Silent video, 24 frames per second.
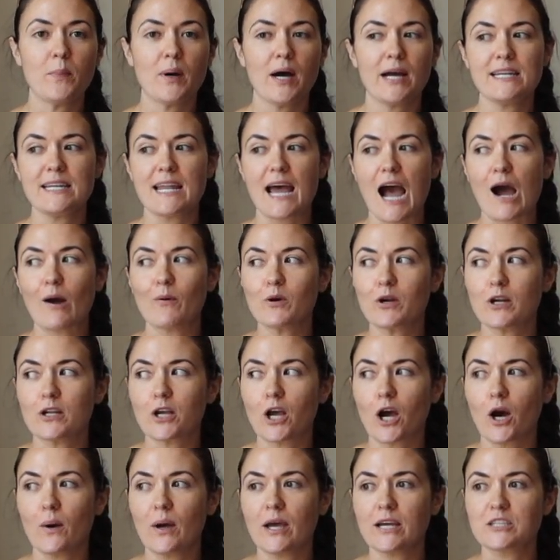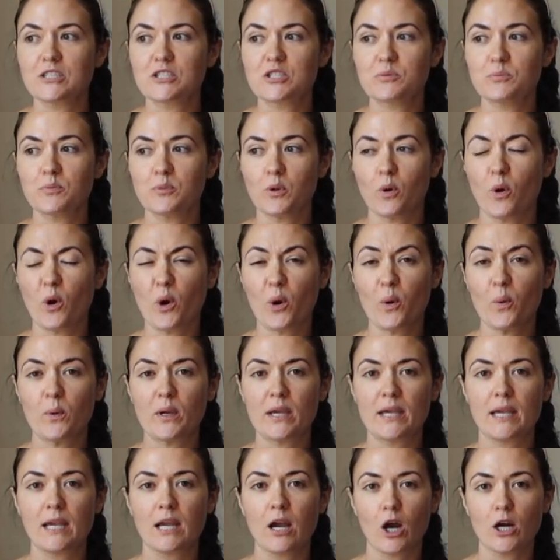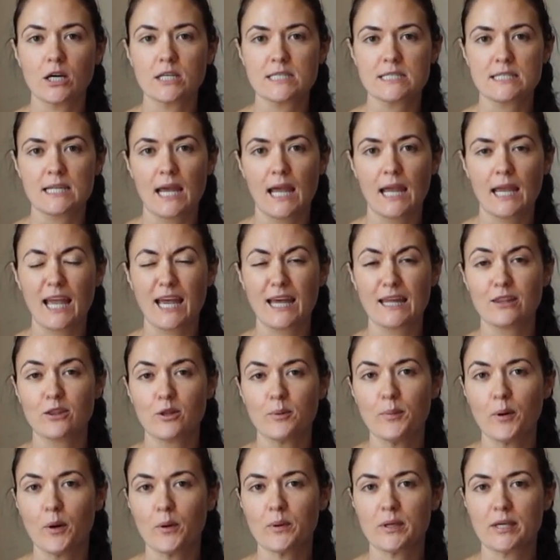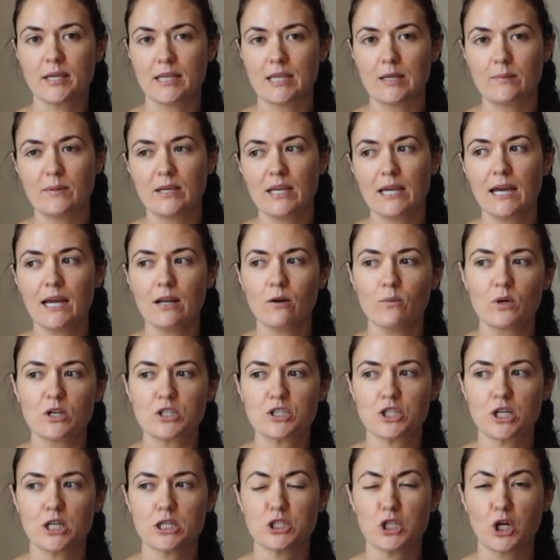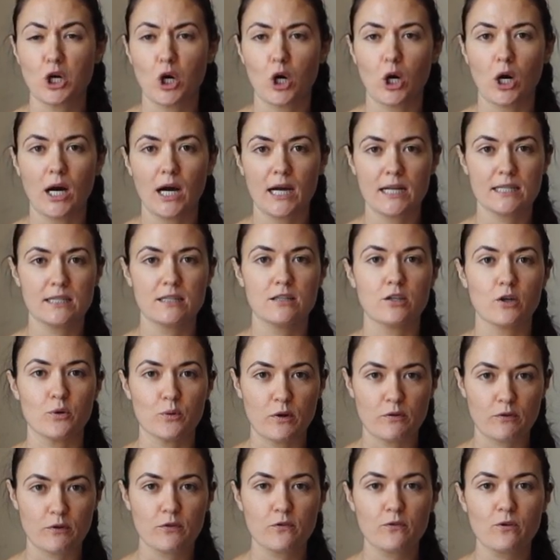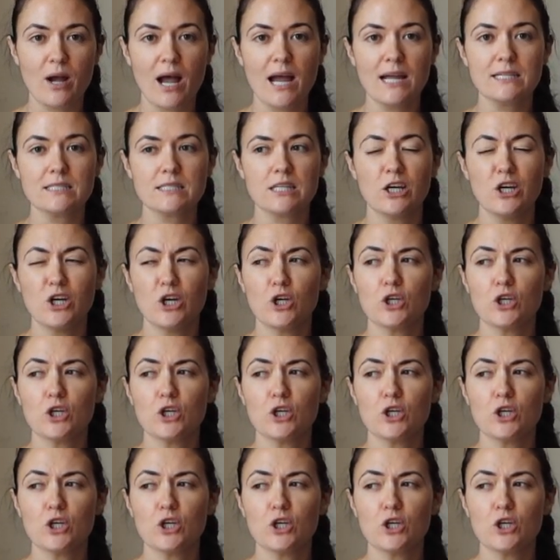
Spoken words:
But now we're gonna go explore. We are staying at the Bohemian, which is on the riverfront.